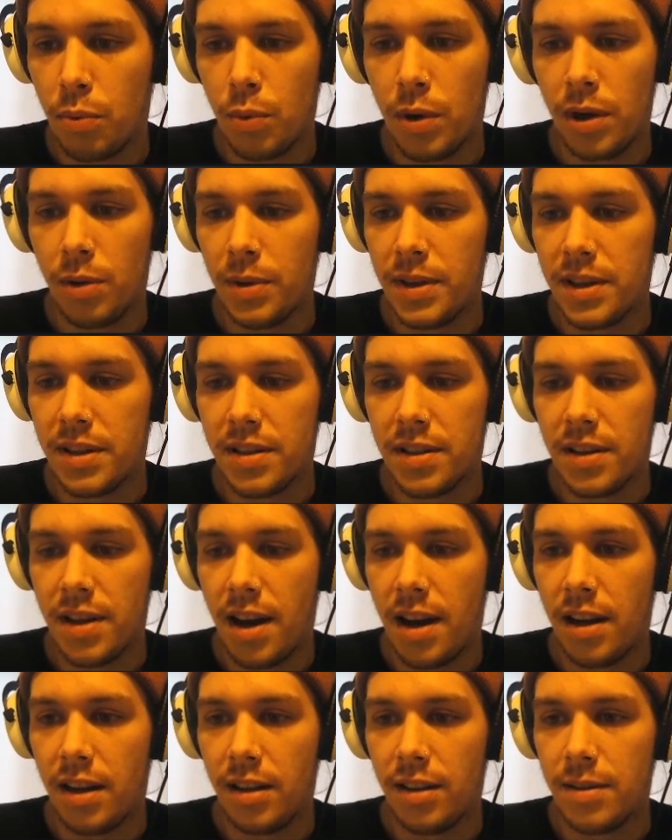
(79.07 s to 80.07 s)
Whirlwind
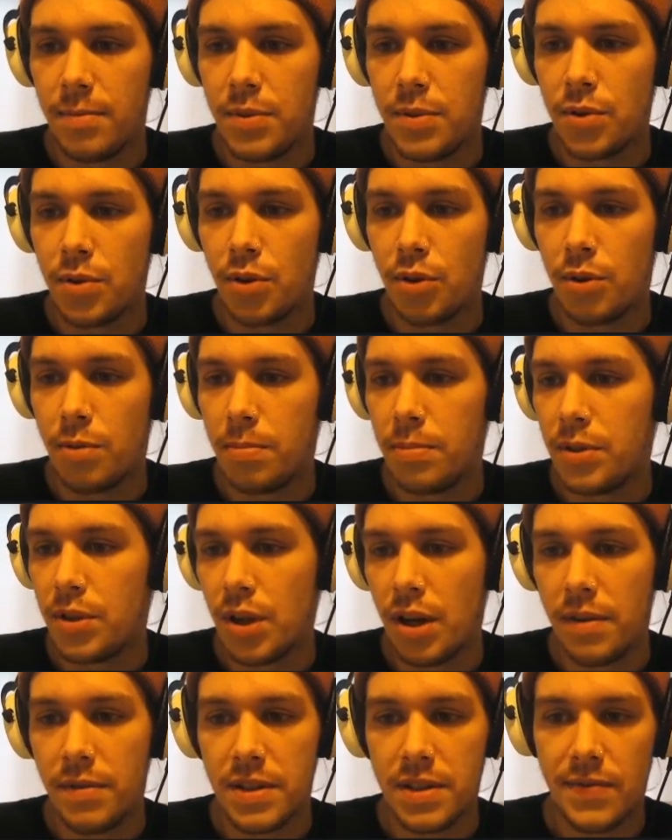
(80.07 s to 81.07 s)
Denial, Absorb,
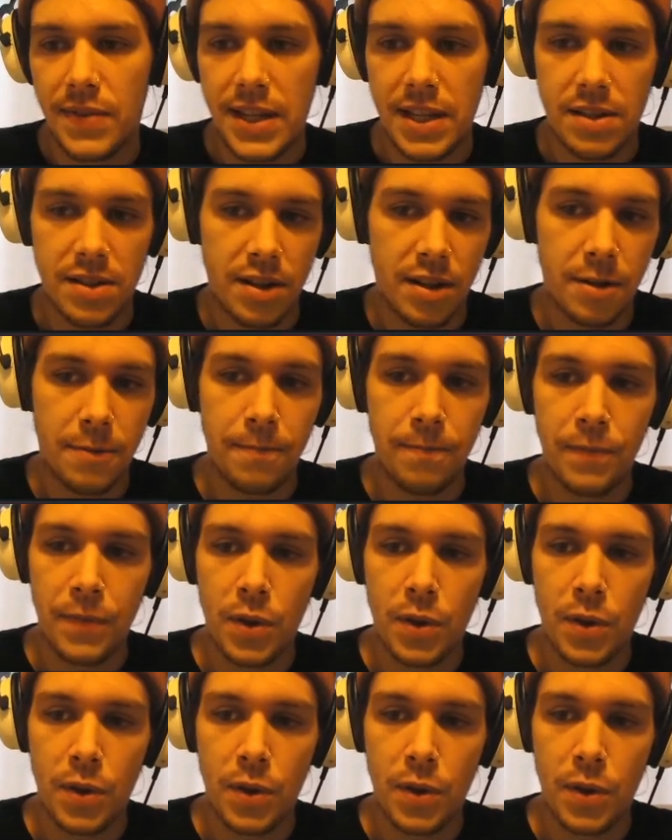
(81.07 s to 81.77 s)
Dovin's Veto.